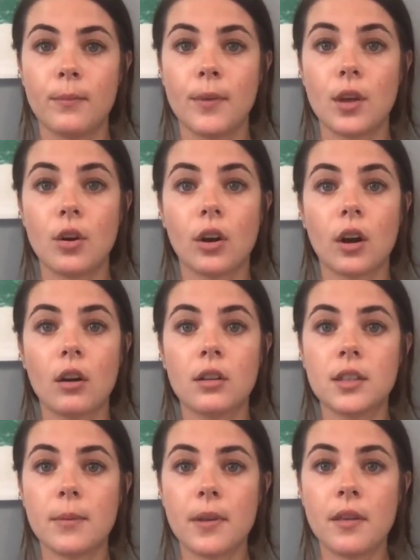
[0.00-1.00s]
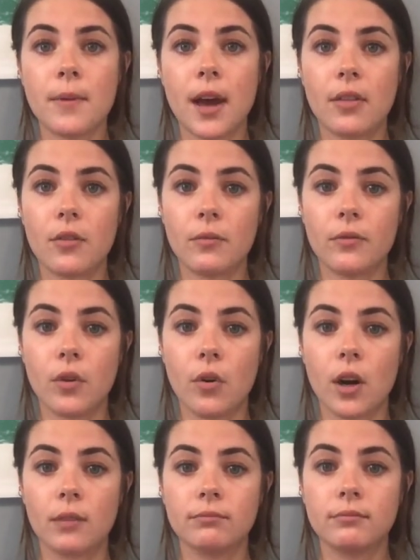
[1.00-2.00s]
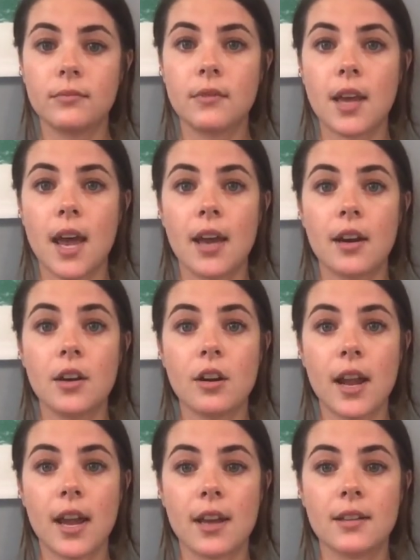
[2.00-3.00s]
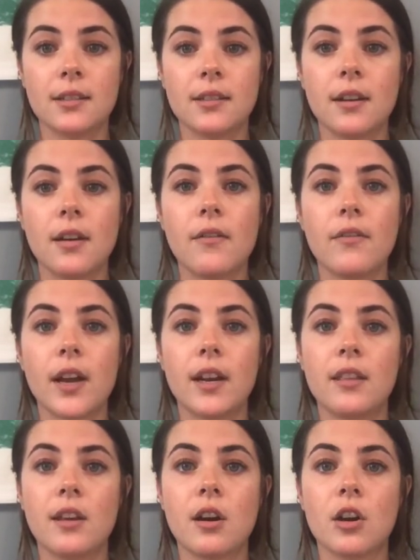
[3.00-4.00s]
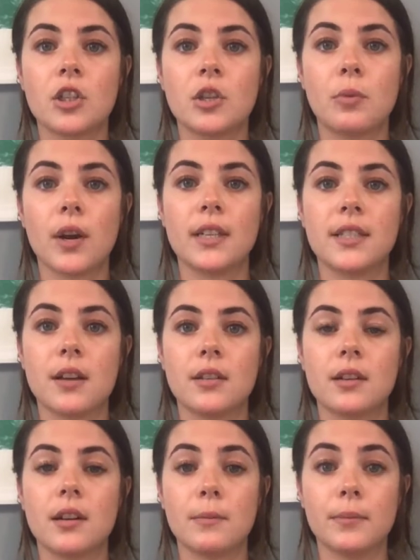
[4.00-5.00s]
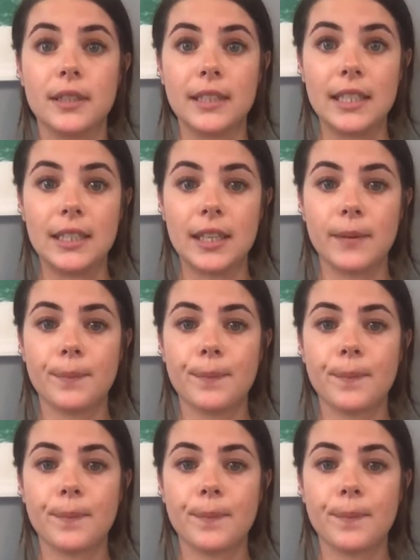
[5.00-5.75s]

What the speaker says: You're curled up on the bathroom floor, head in your hands, fighting the urge to break down completely.